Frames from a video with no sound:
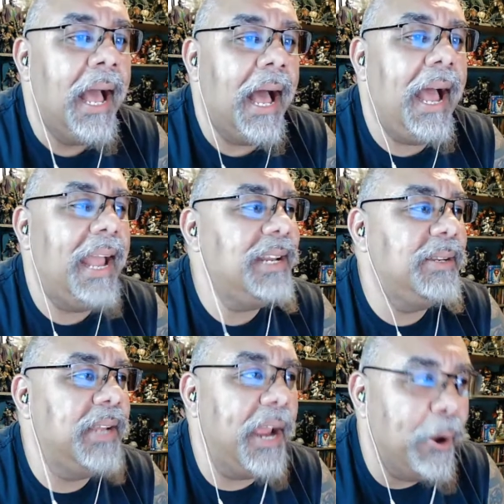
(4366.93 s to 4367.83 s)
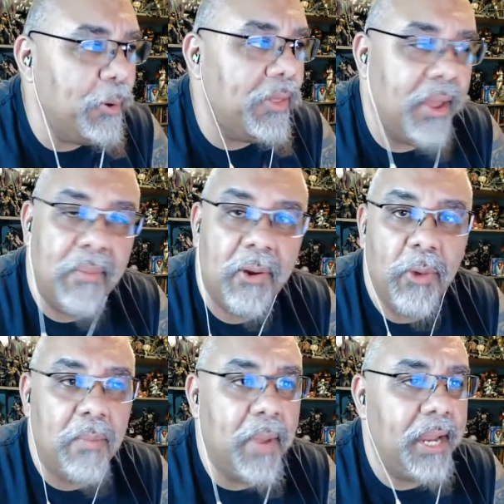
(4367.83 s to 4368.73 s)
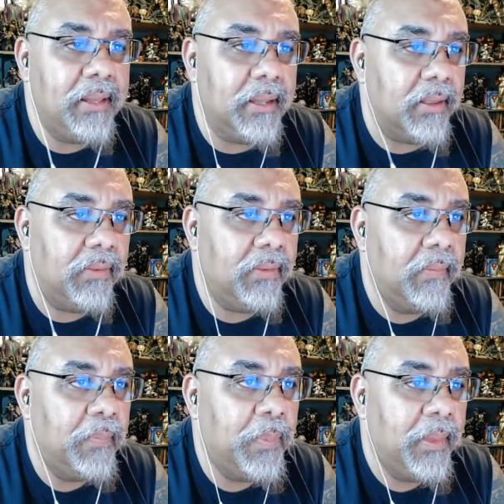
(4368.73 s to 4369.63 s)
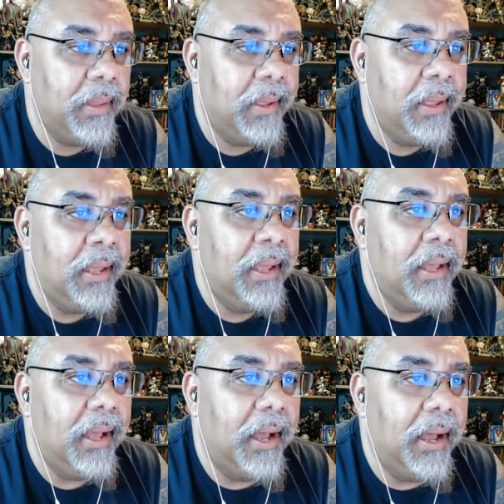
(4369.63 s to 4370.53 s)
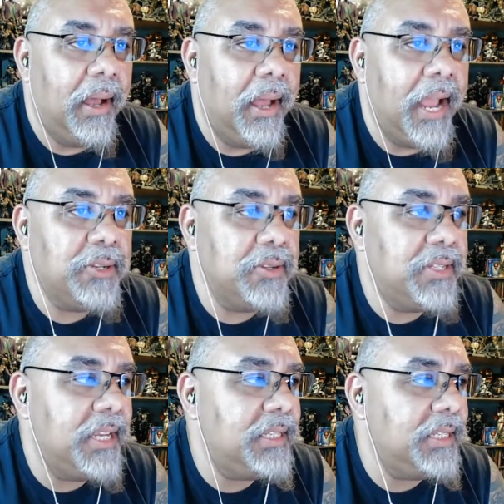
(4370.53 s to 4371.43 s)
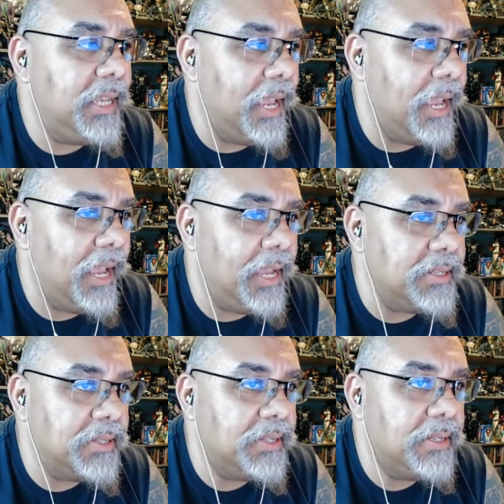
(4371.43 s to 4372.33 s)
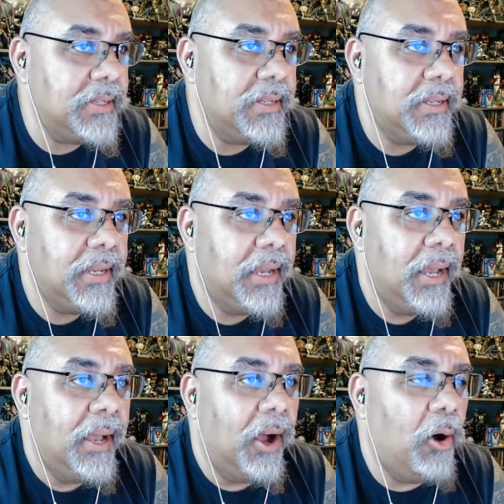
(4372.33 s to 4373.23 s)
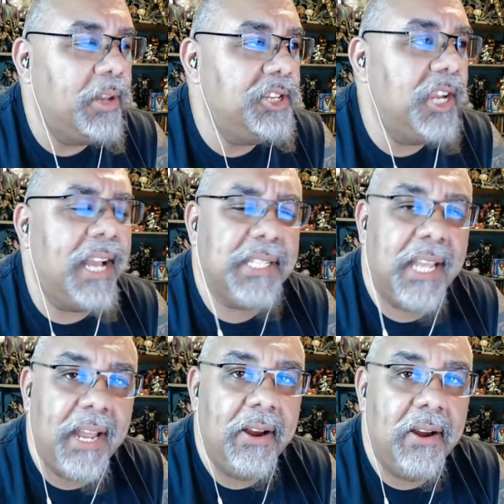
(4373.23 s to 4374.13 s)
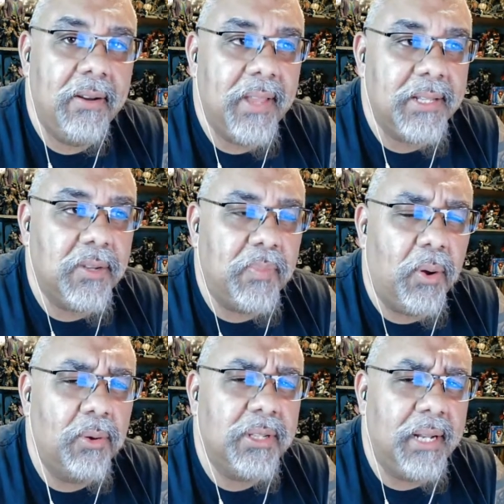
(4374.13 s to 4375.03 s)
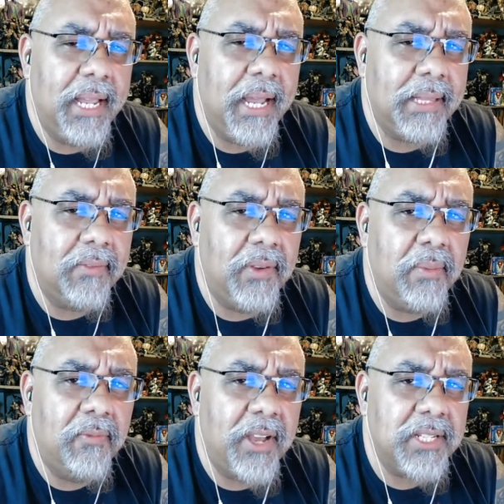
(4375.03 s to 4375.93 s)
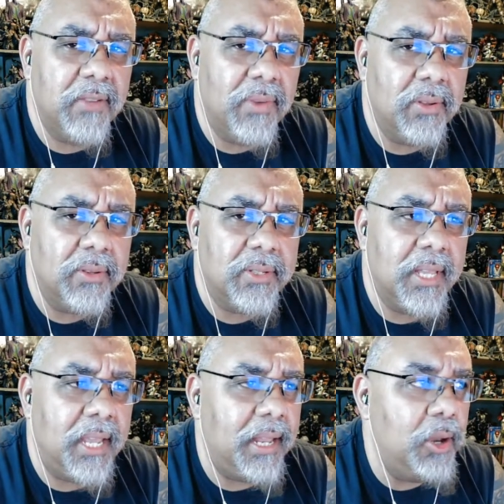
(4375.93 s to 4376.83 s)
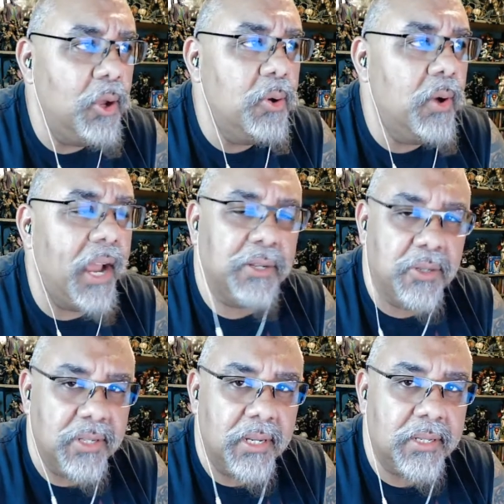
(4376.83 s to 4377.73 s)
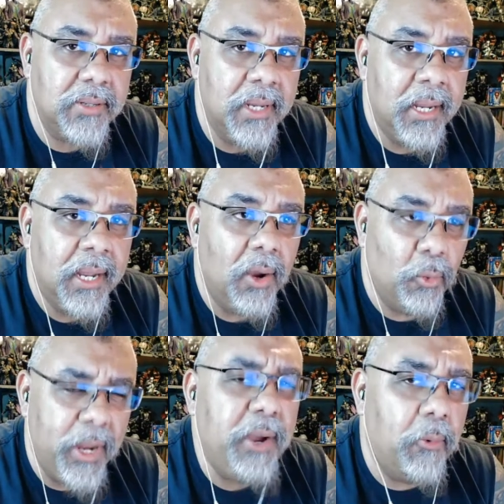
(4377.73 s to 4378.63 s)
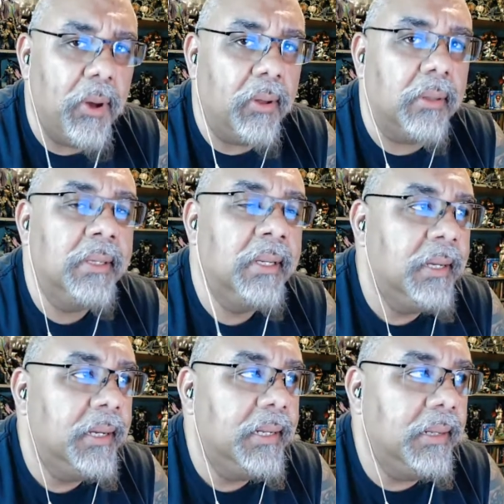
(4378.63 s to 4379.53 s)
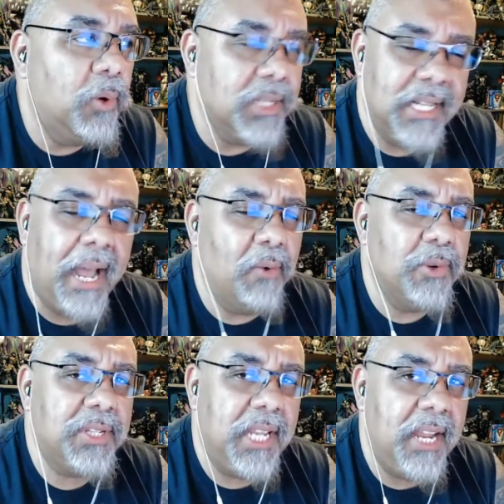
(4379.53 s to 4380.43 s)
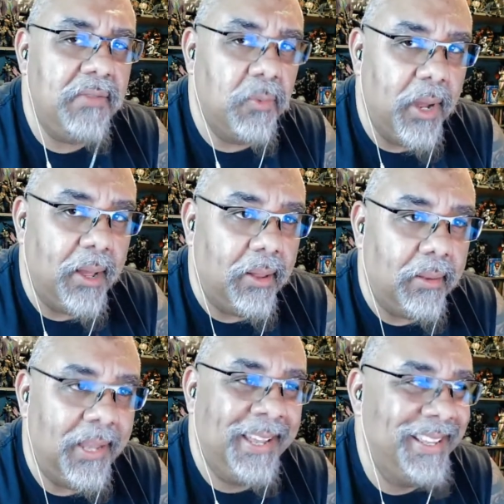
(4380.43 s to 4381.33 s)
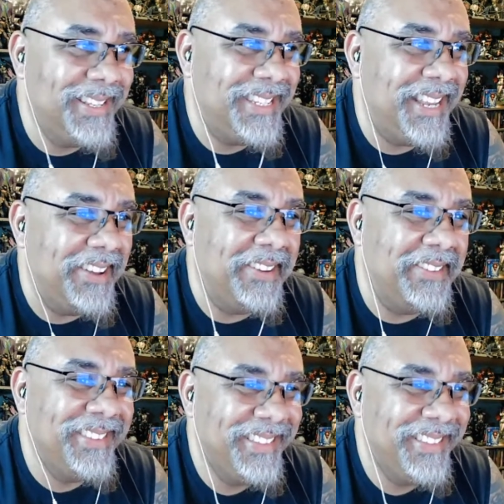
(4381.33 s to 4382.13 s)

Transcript: I dare them to remake this. Uh, Exorcist, yes. Oh, did you guys hear that supposedly at the film festivals, the new Exorcist requel was not received well? So